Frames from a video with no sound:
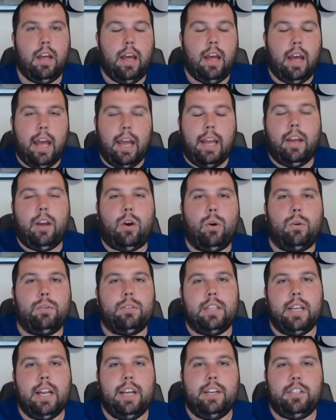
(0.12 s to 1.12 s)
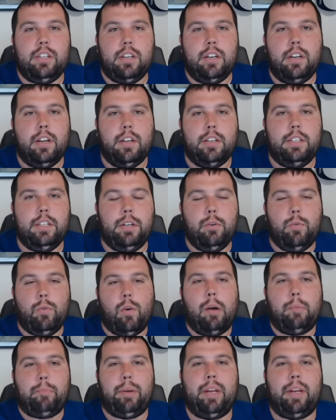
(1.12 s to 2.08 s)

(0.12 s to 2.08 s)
Hey, Colts Nation, do you want